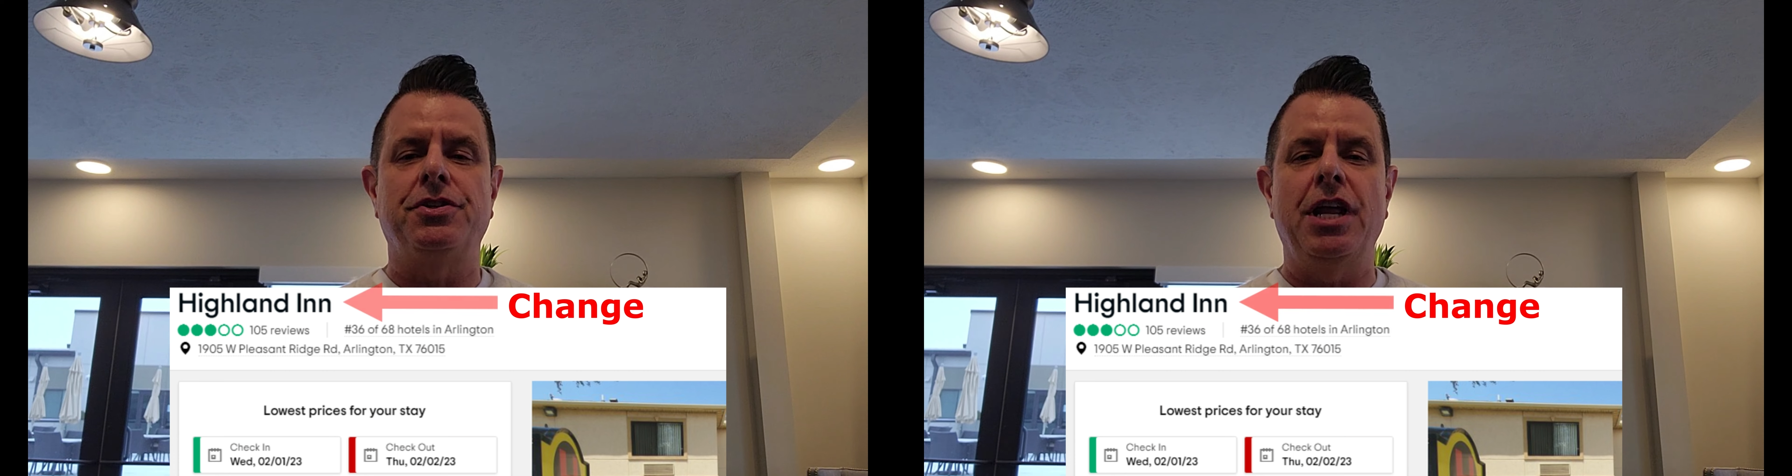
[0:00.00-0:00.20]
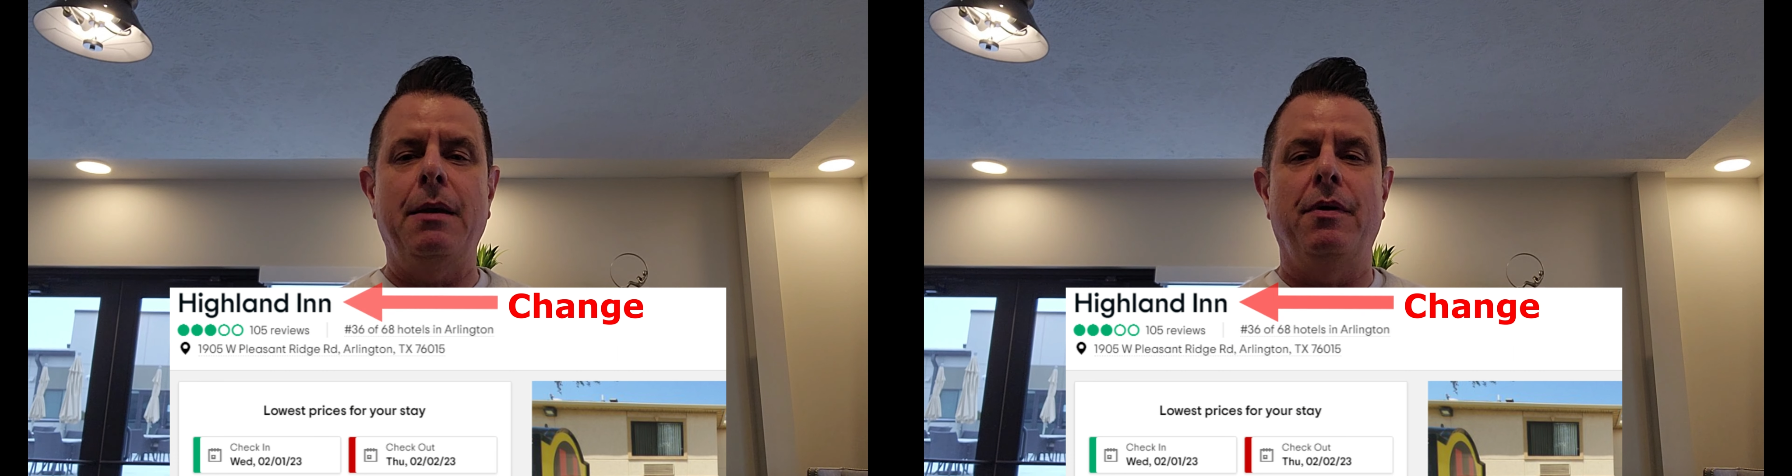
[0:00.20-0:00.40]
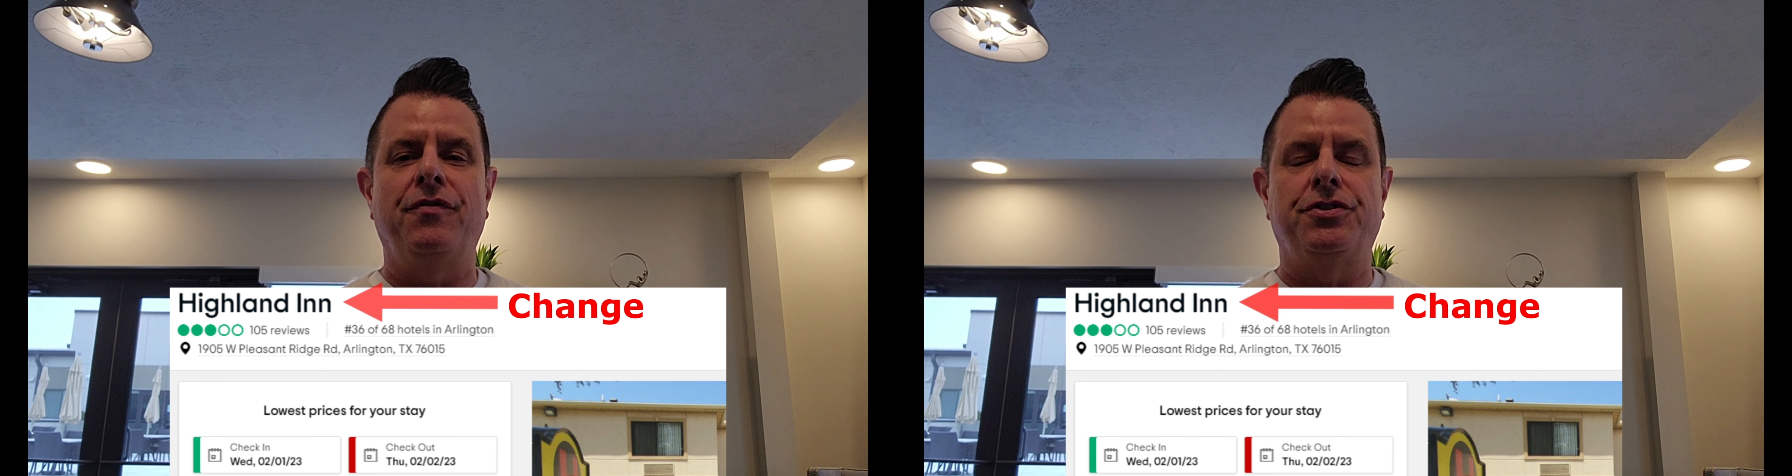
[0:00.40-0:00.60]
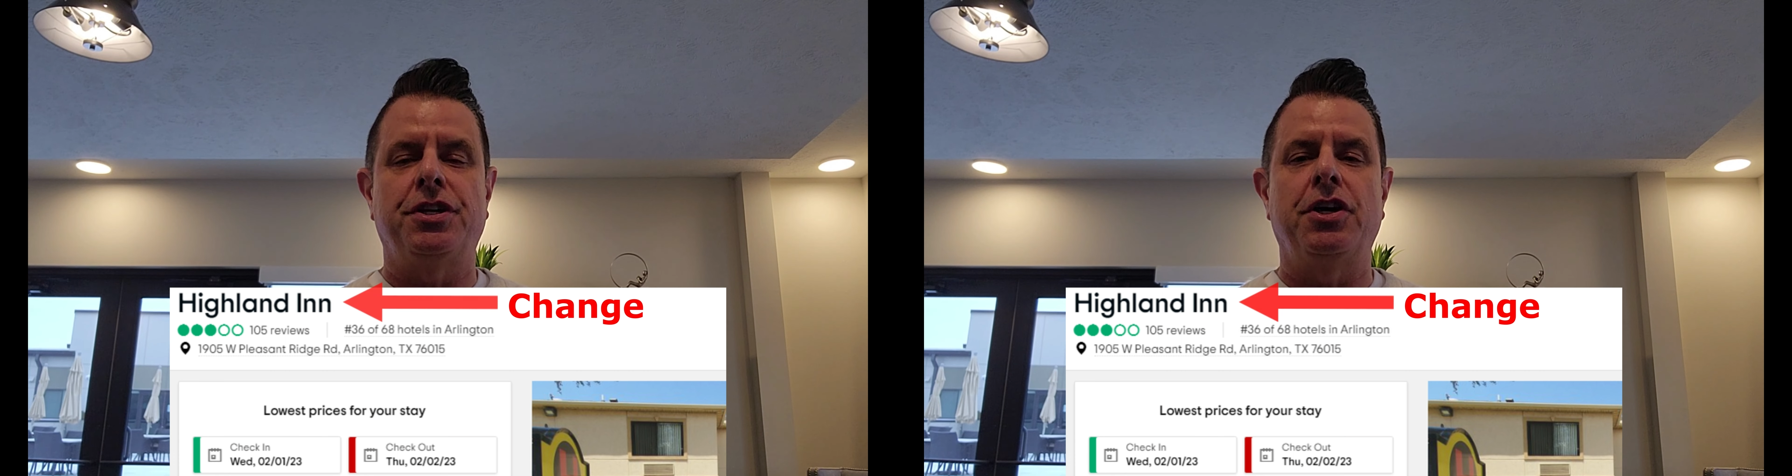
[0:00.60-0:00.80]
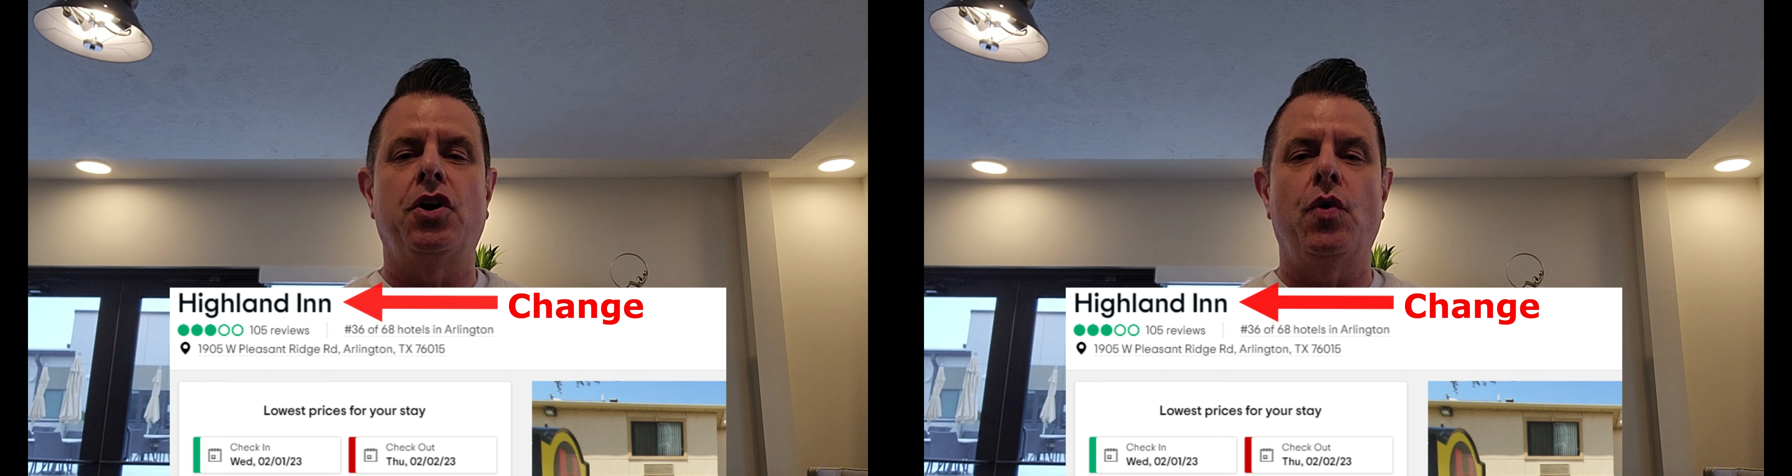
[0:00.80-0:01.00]
name if it's
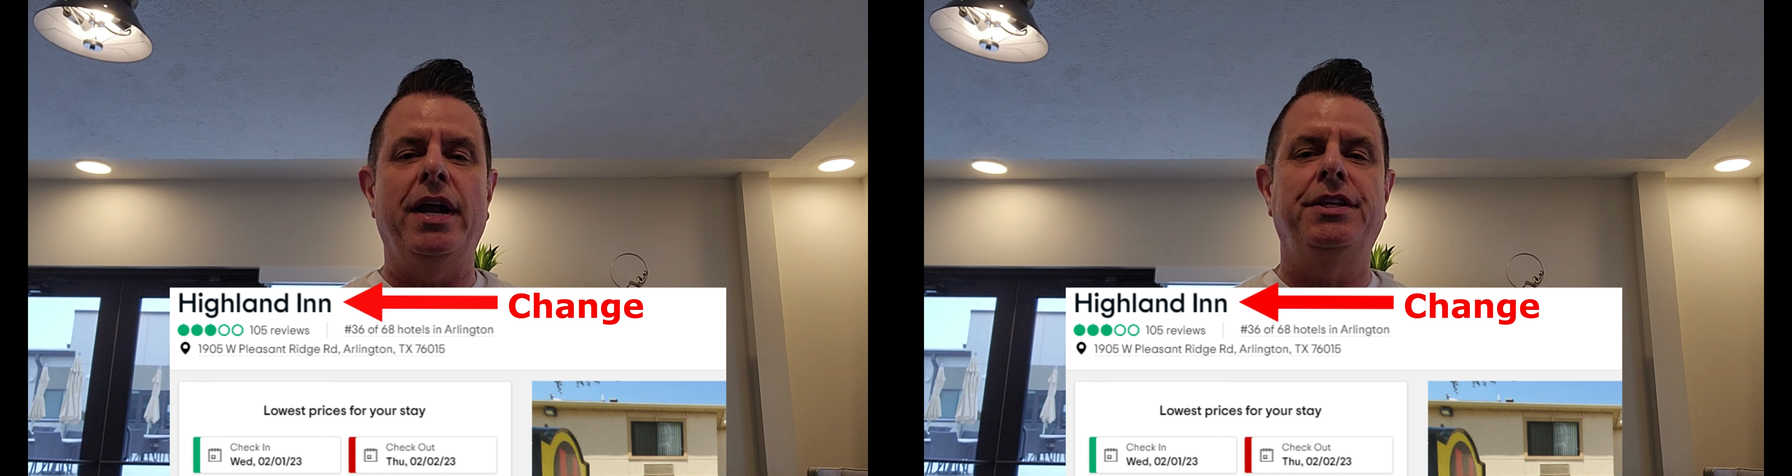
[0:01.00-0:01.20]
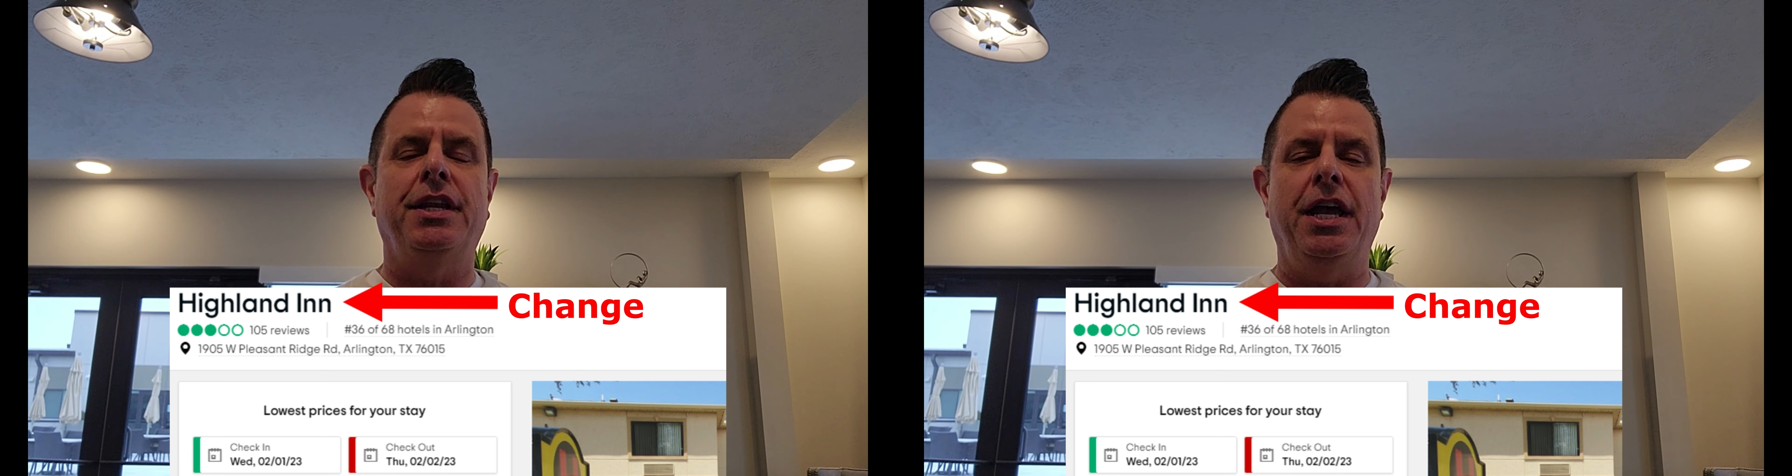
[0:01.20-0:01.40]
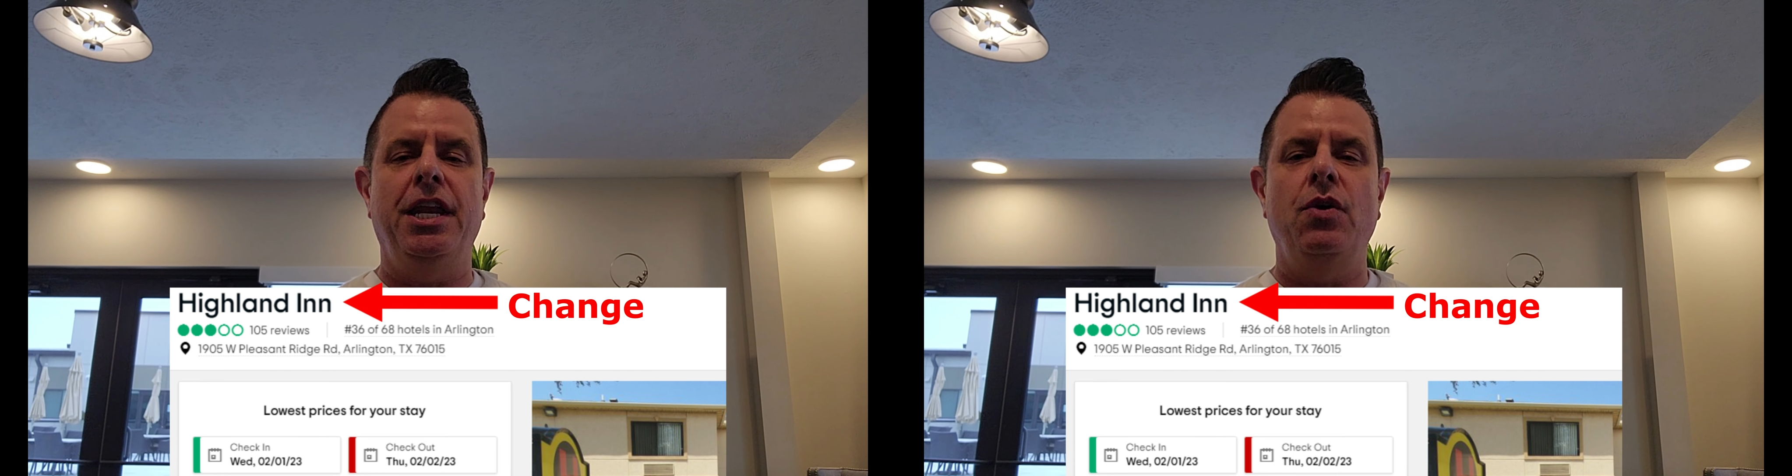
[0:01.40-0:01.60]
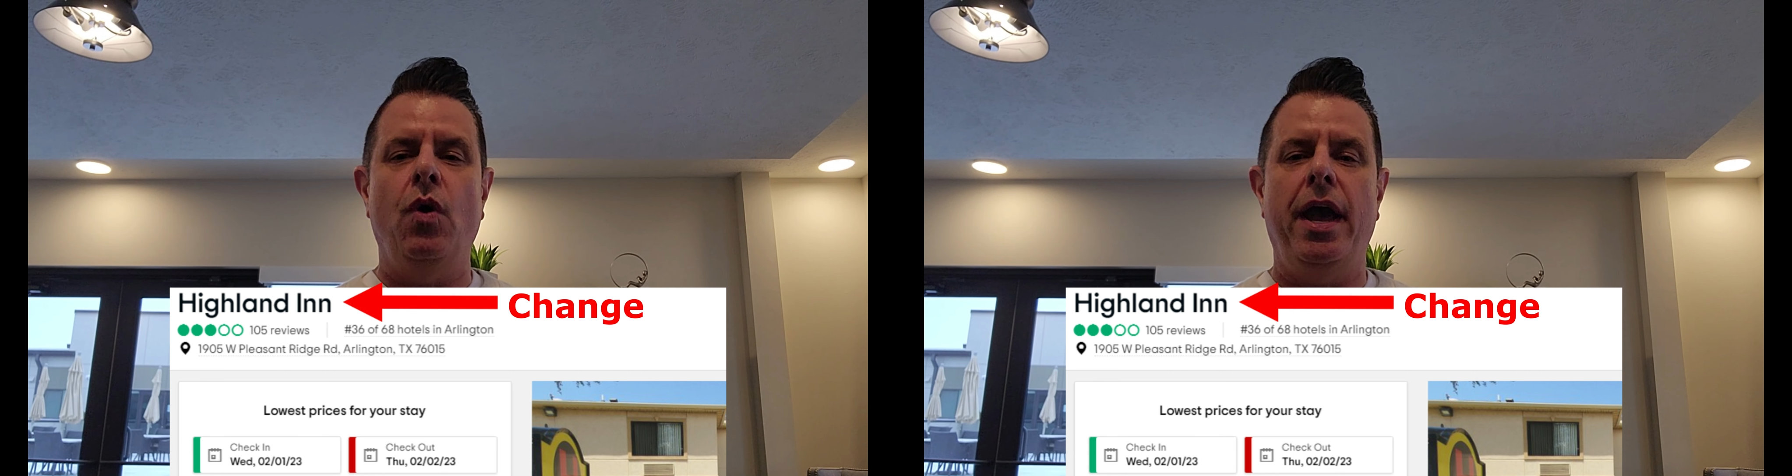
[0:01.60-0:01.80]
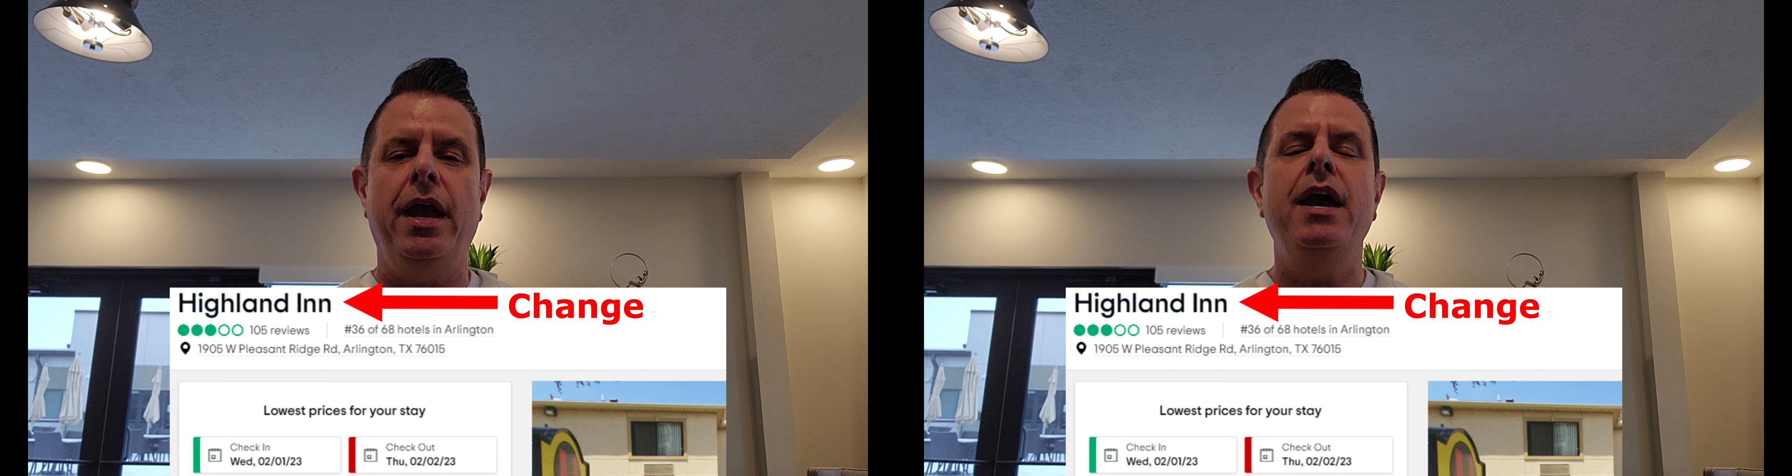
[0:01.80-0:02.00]
incorrect in any
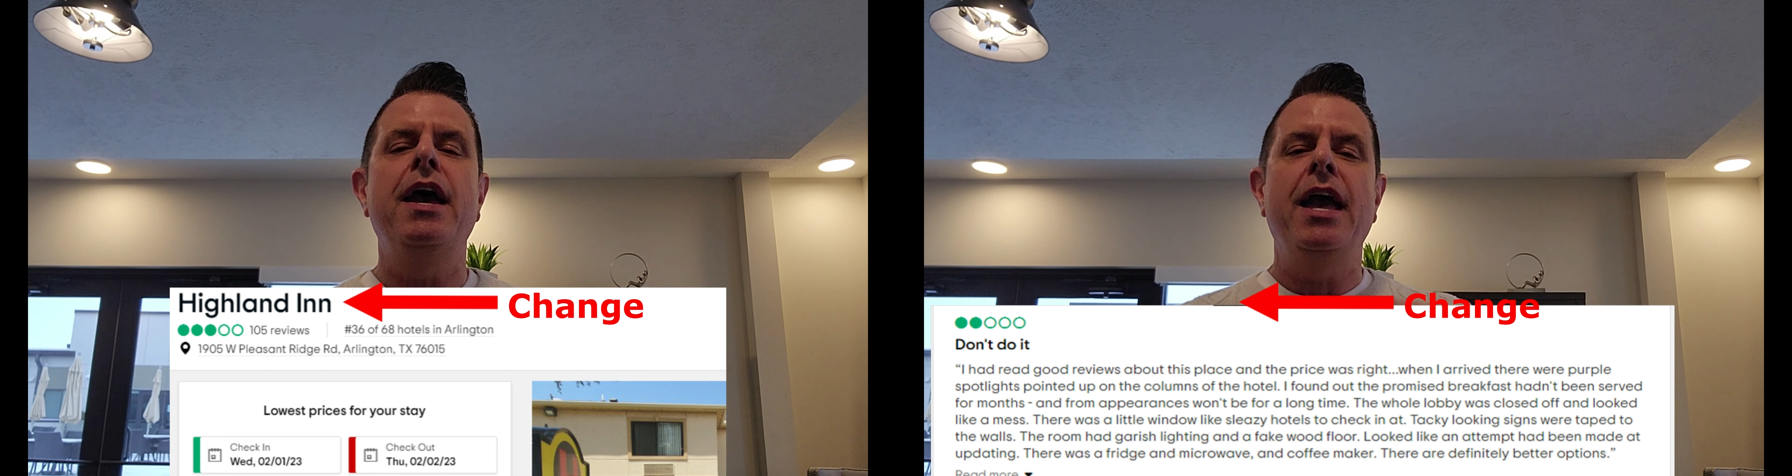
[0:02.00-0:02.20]
way,